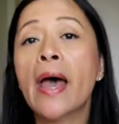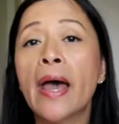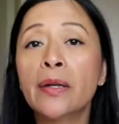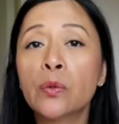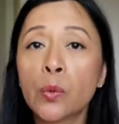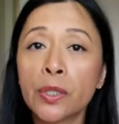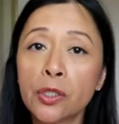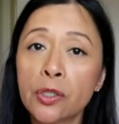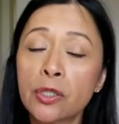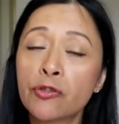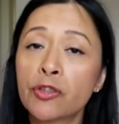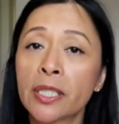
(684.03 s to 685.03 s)
And when you're
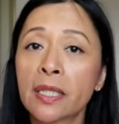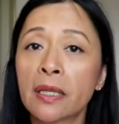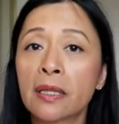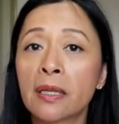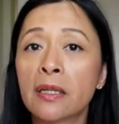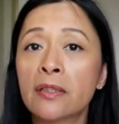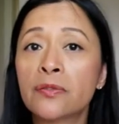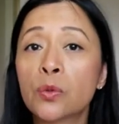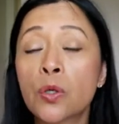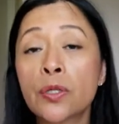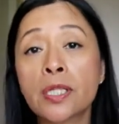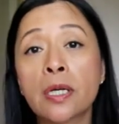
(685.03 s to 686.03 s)
not drinking enough
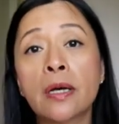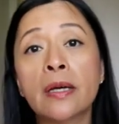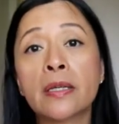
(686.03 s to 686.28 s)
water,